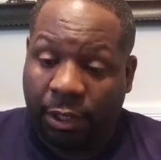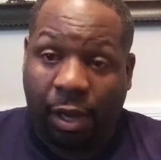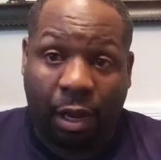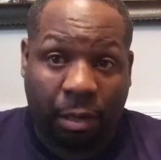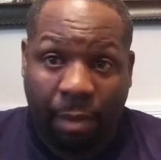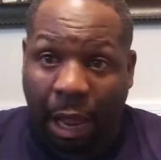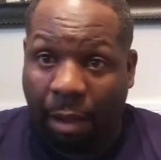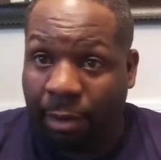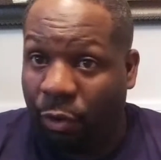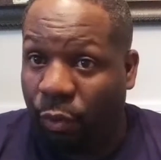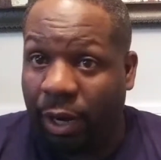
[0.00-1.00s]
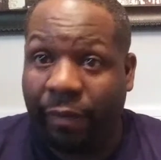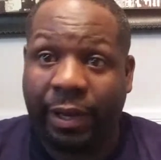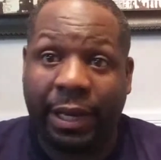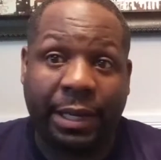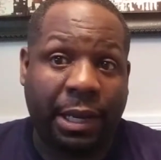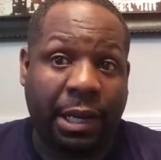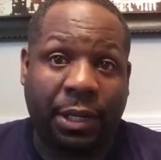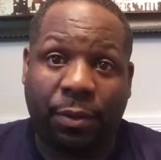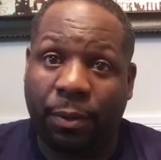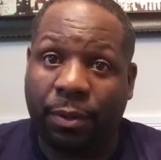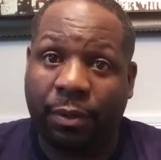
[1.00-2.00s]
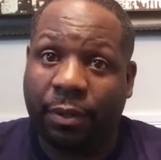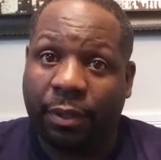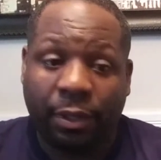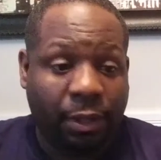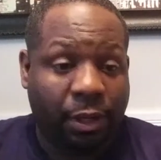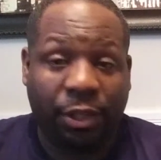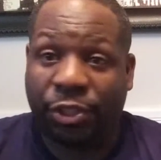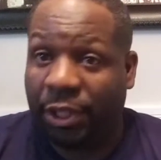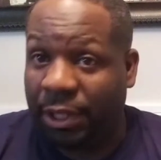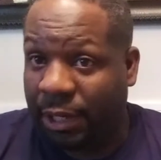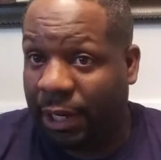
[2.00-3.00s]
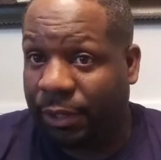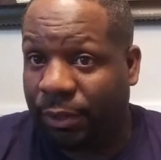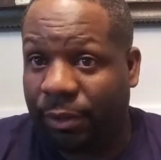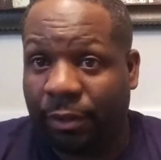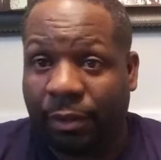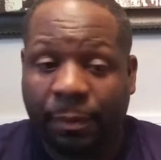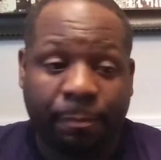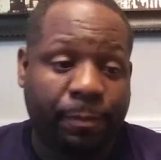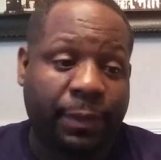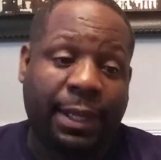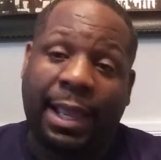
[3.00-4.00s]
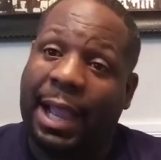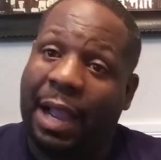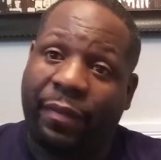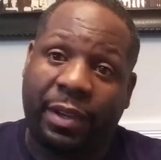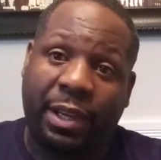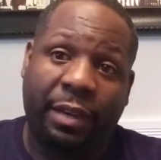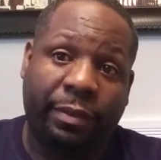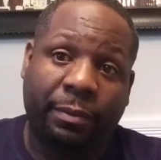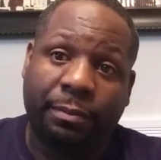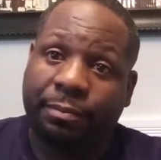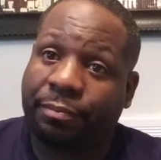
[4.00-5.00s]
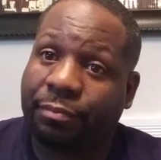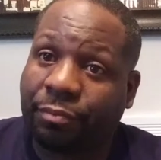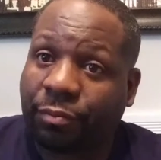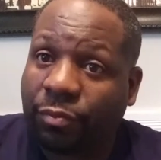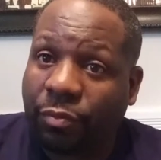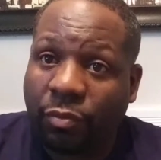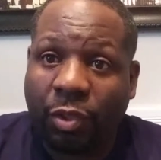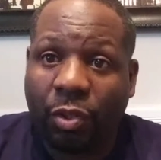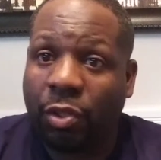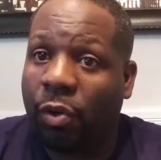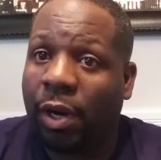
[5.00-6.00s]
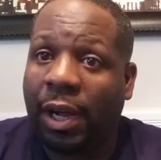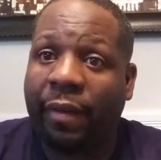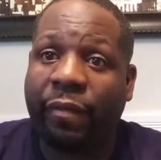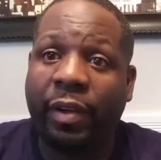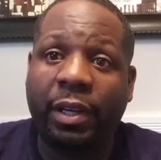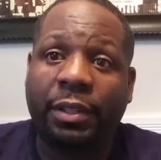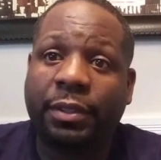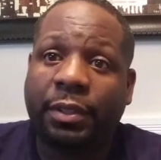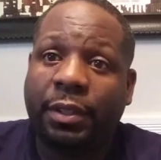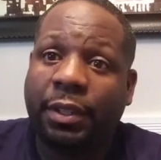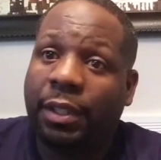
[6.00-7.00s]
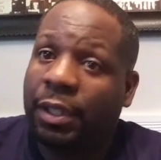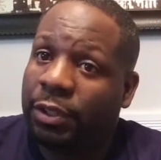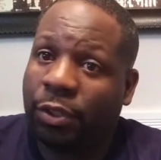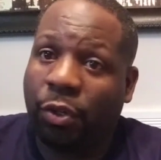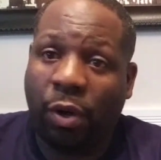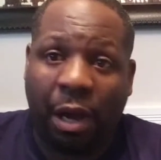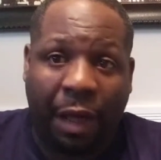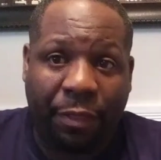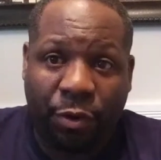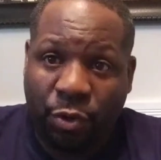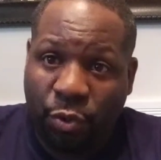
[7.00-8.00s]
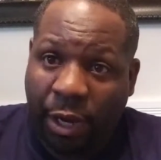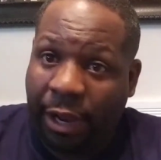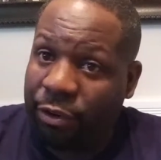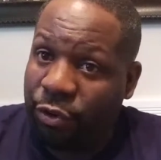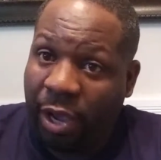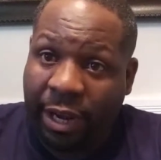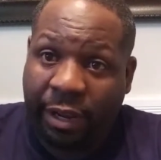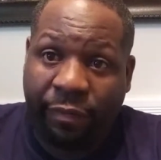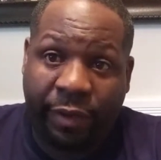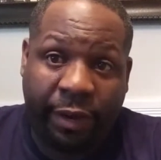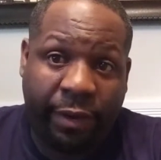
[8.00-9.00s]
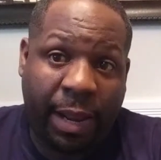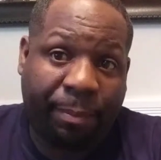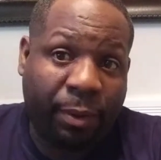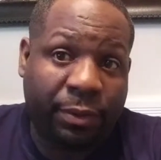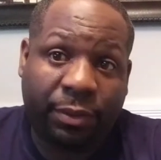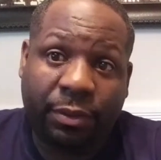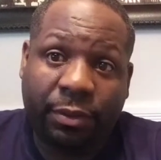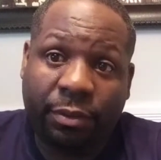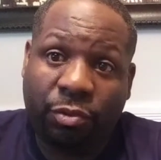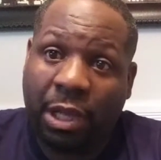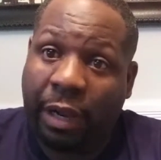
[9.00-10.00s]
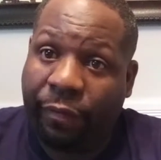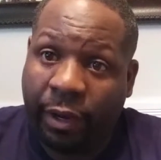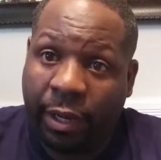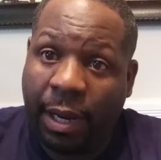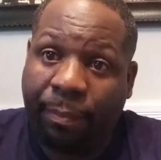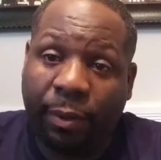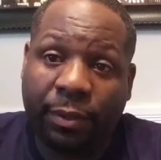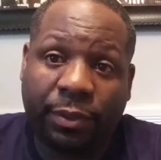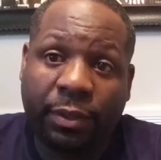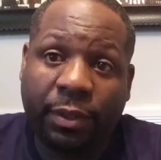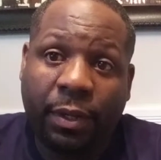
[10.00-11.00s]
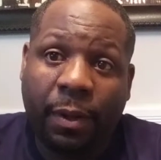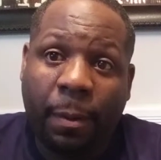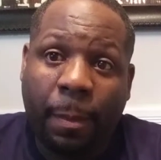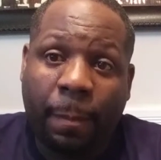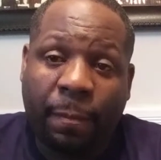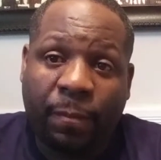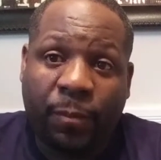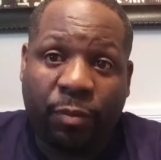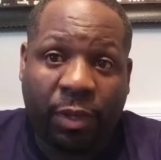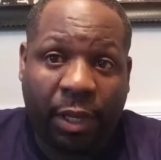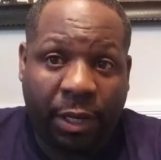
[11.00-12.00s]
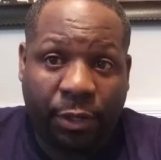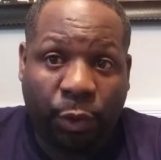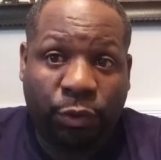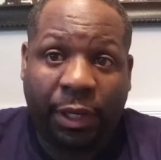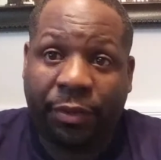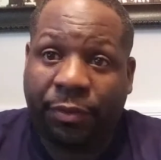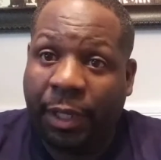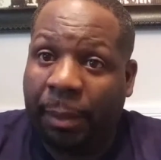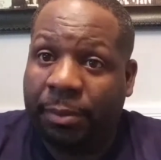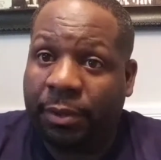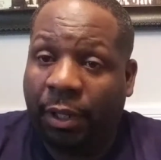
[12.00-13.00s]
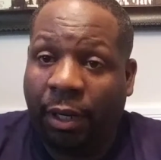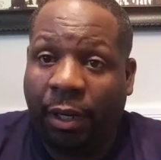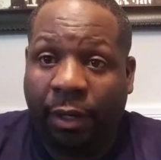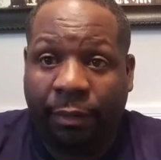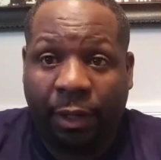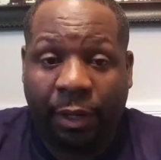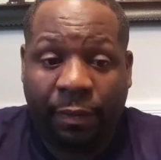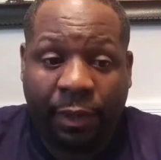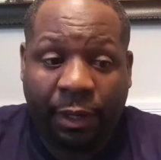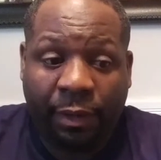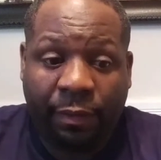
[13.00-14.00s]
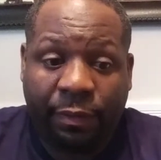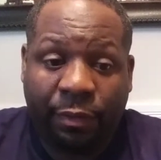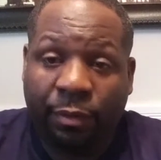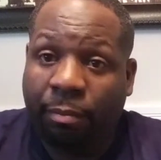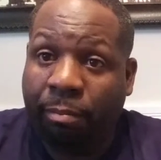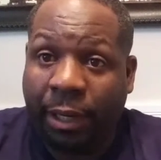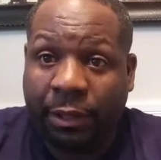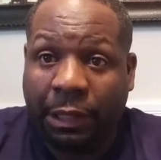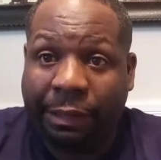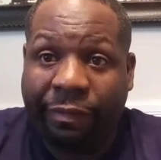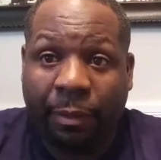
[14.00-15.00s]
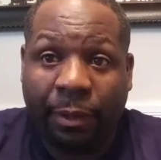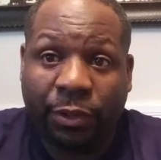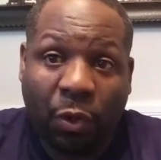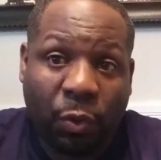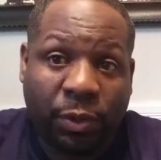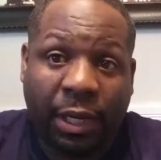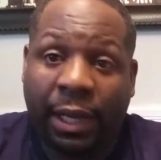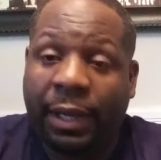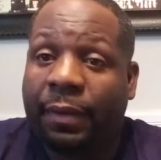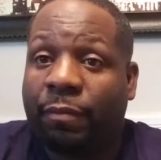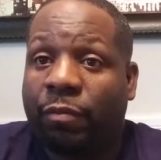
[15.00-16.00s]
talking about me, whatever he did to you or she did to you. I forgive them. No hard feelings. So after you do that, you gotta forgive that person. You gotta forgive that person. And those are the steps of of, of being delivered from a soul tie.